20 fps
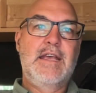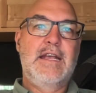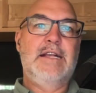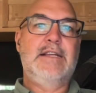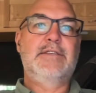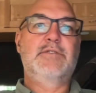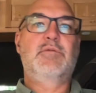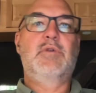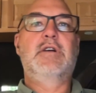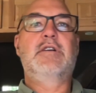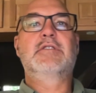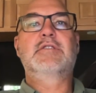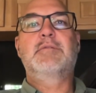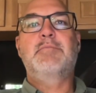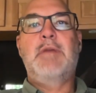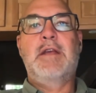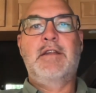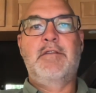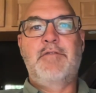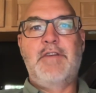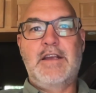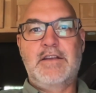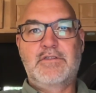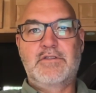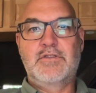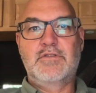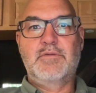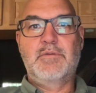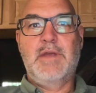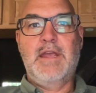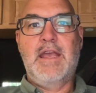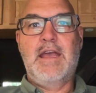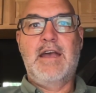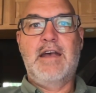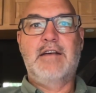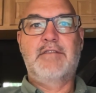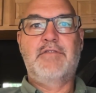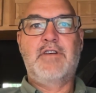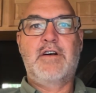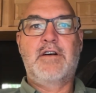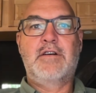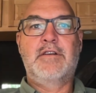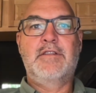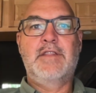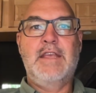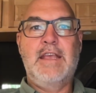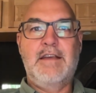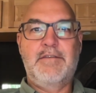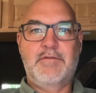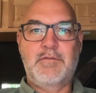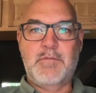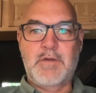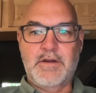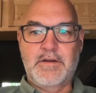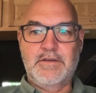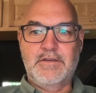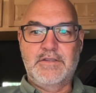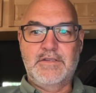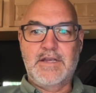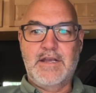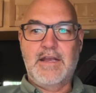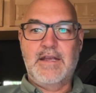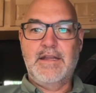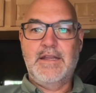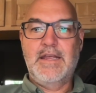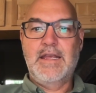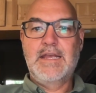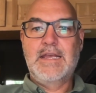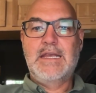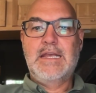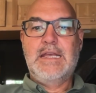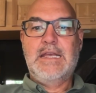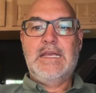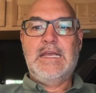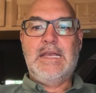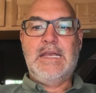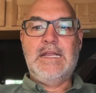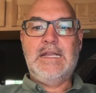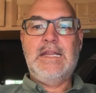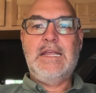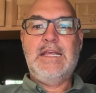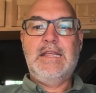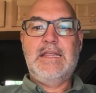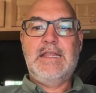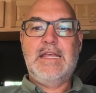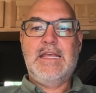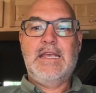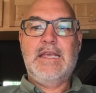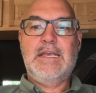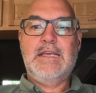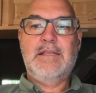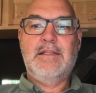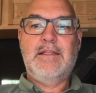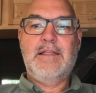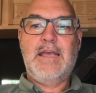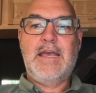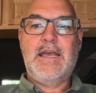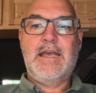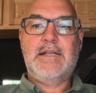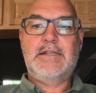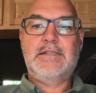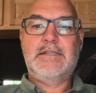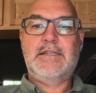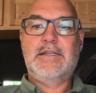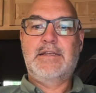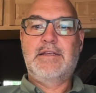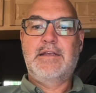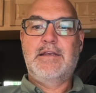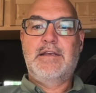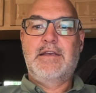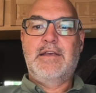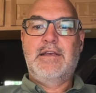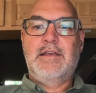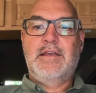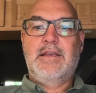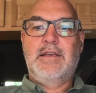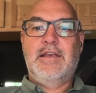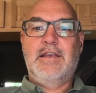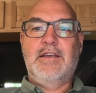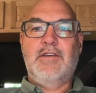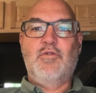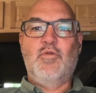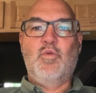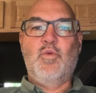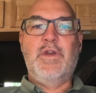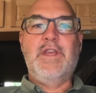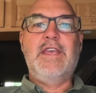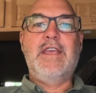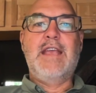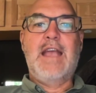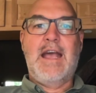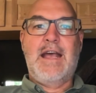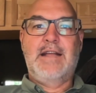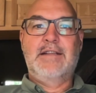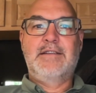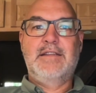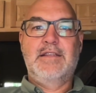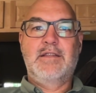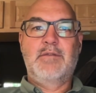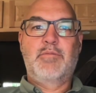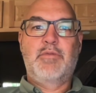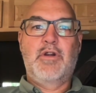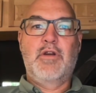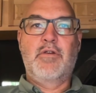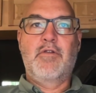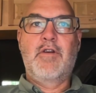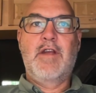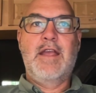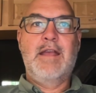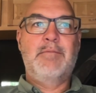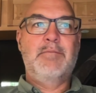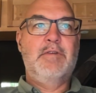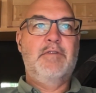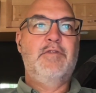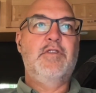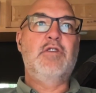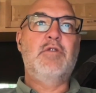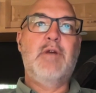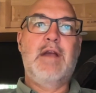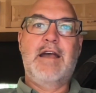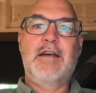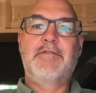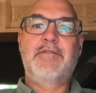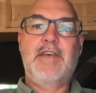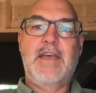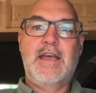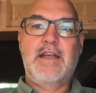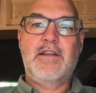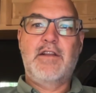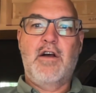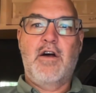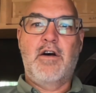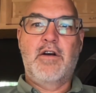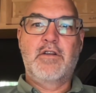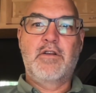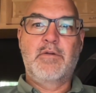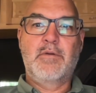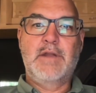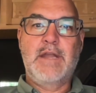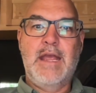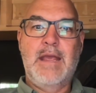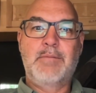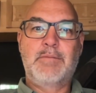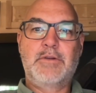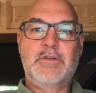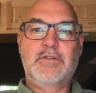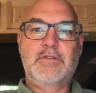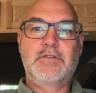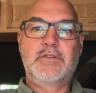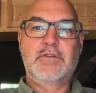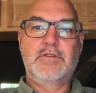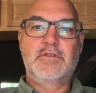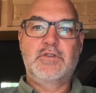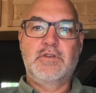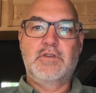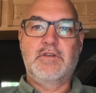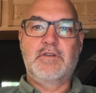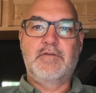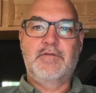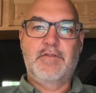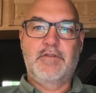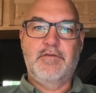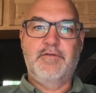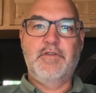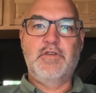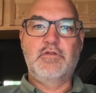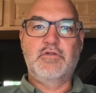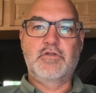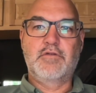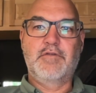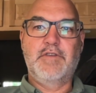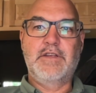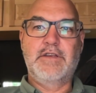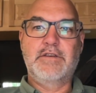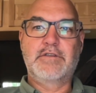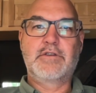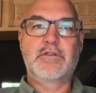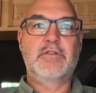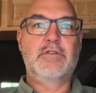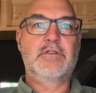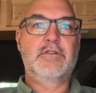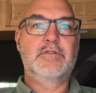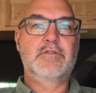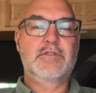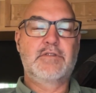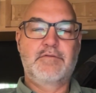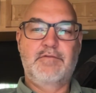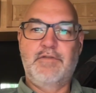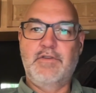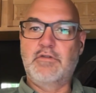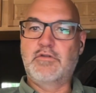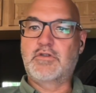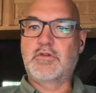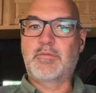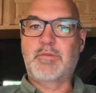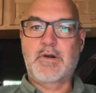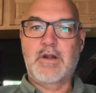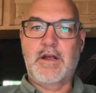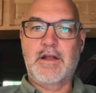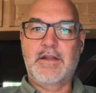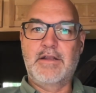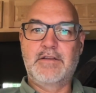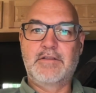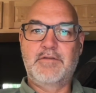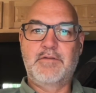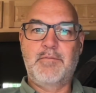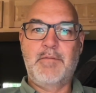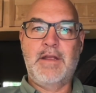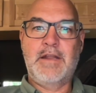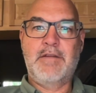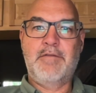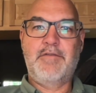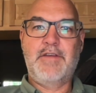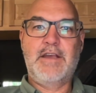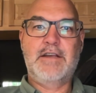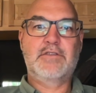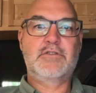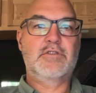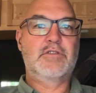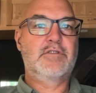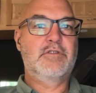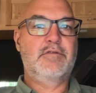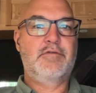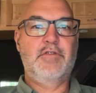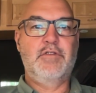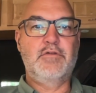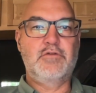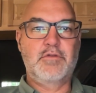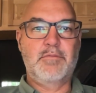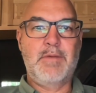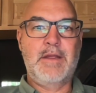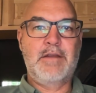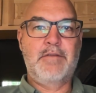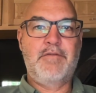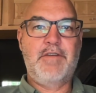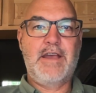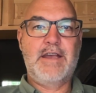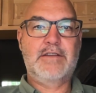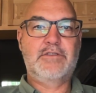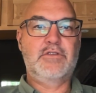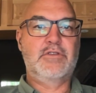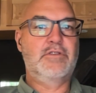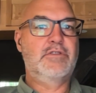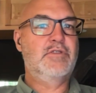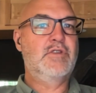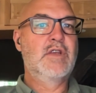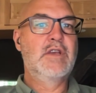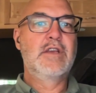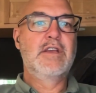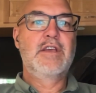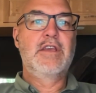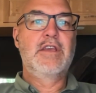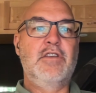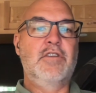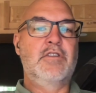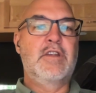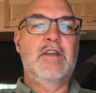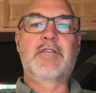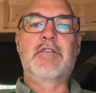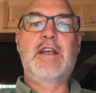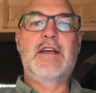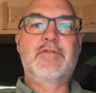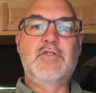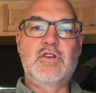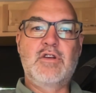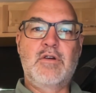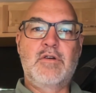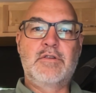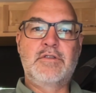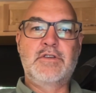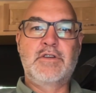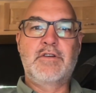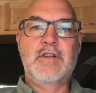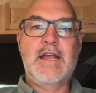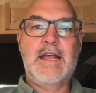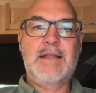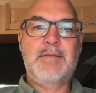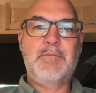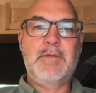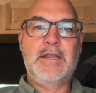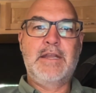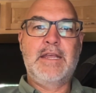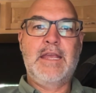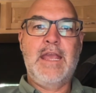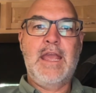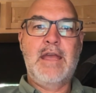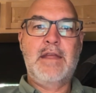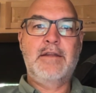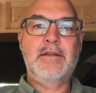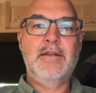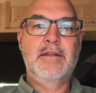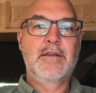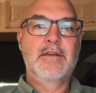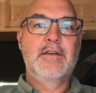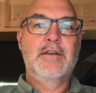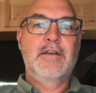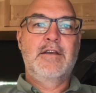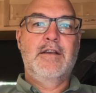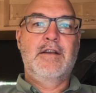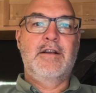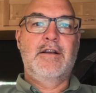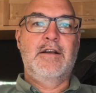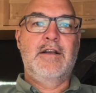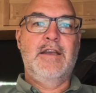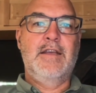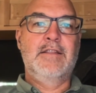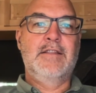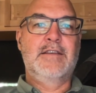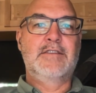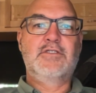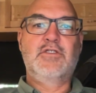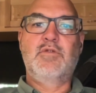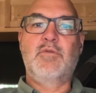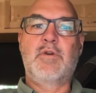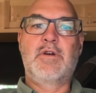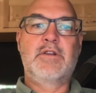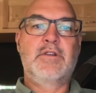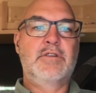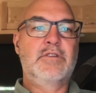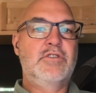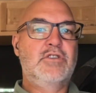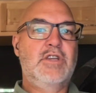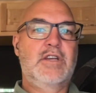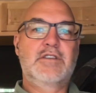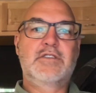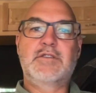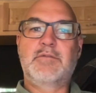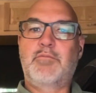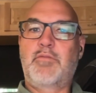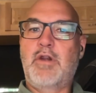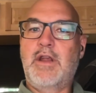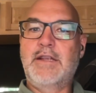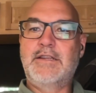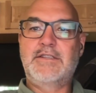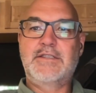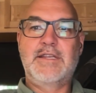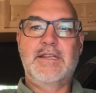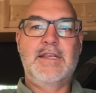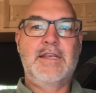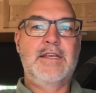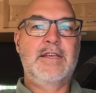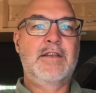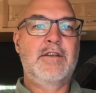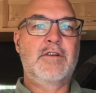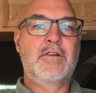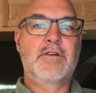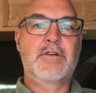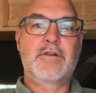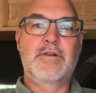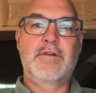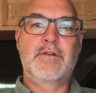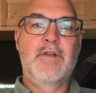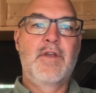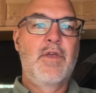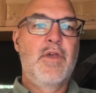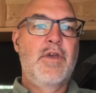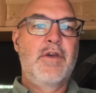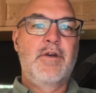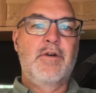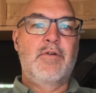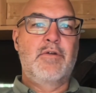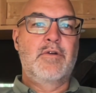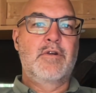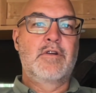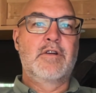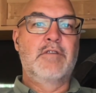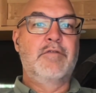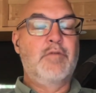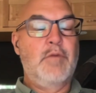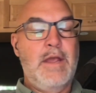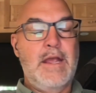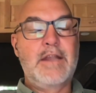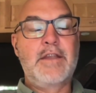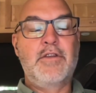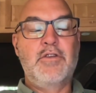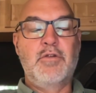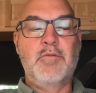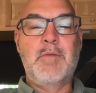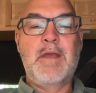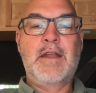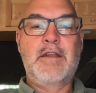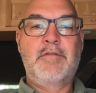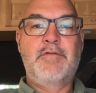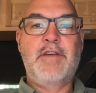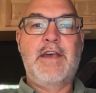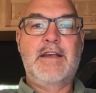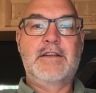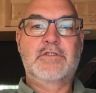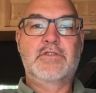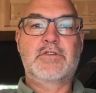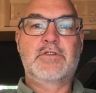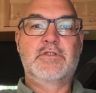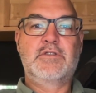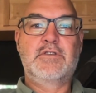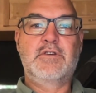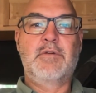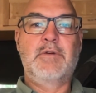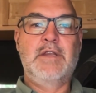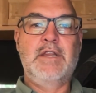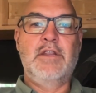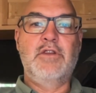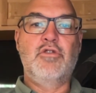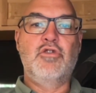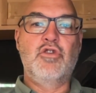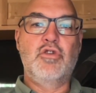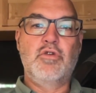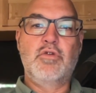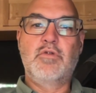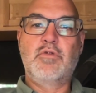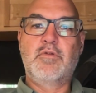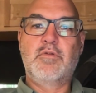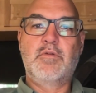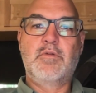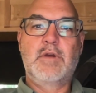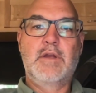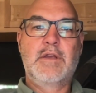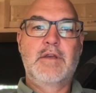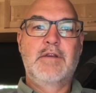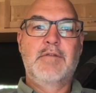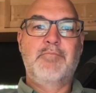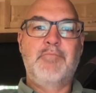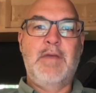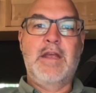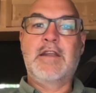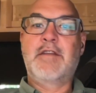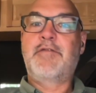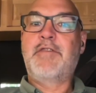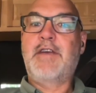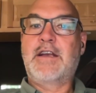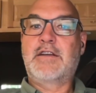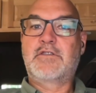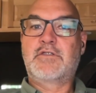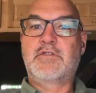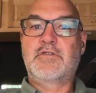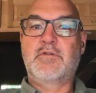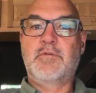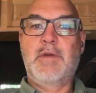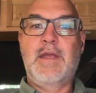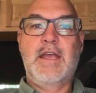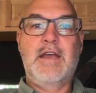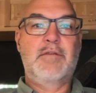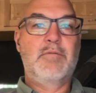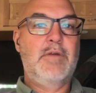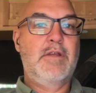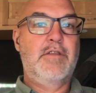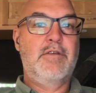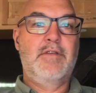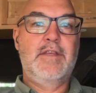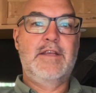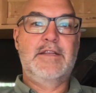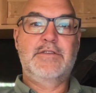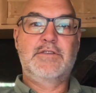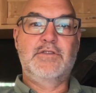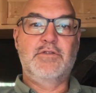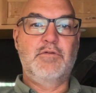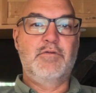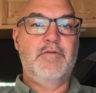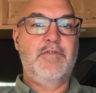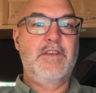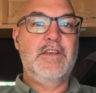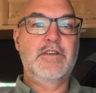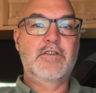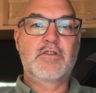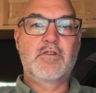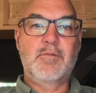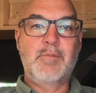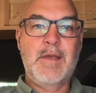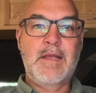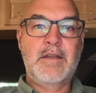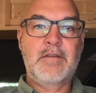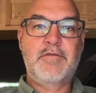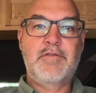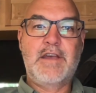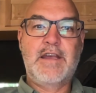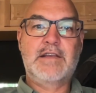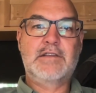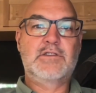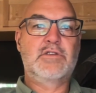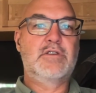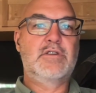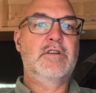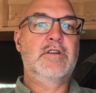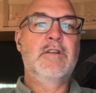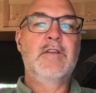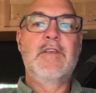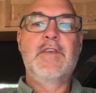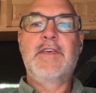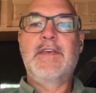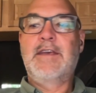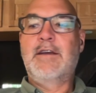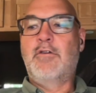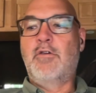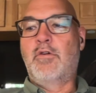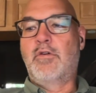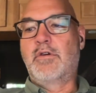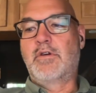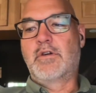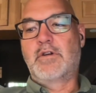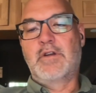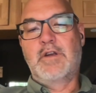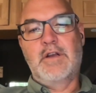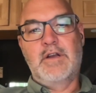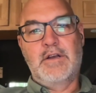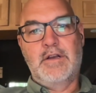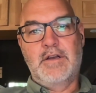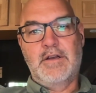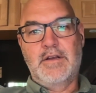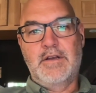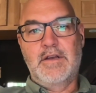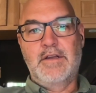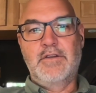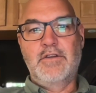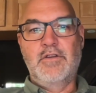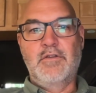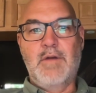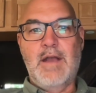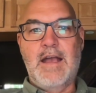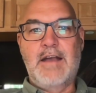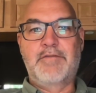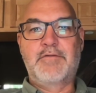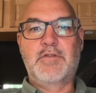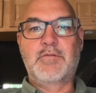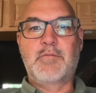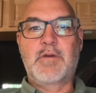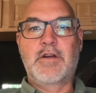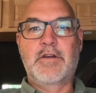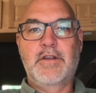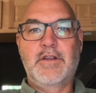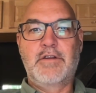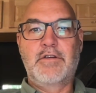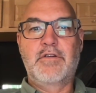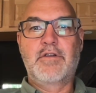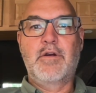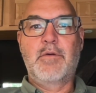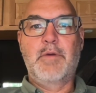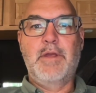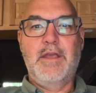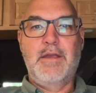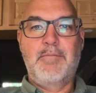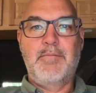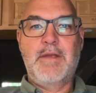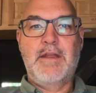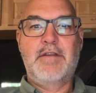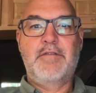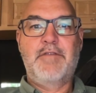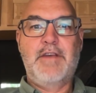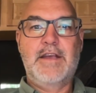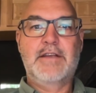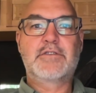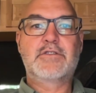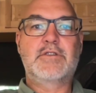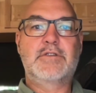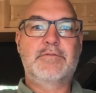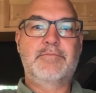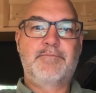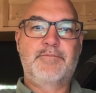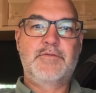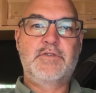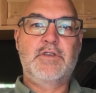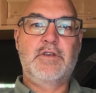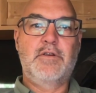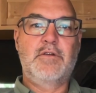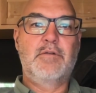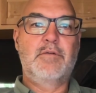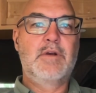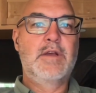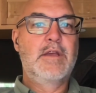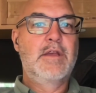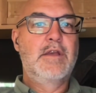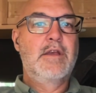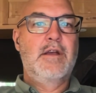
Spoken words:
as well as the manufacturers we have on the aftermarket side, anything that we add to the program, if you have that auto enabled for future vehicles, future products from manufacturers or future manufacturers, you'll never have to go into your admin again unless you want to adjust some pricing or if we add a new manufacturer. So any new manufacturers that we add, whether that's a new vehicle manufacturer or a new aftermarket or OEM manufacturer. So